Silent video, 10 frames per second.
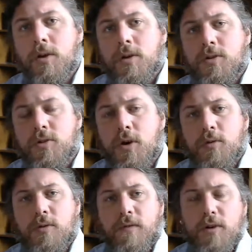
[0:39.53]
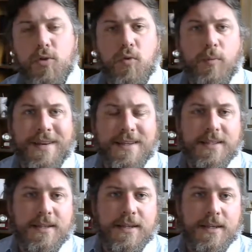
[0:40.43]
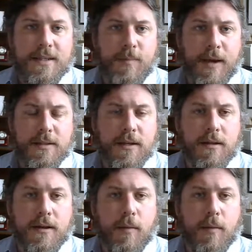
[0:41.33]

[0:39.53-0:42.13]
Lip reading: So the virtual PC is basically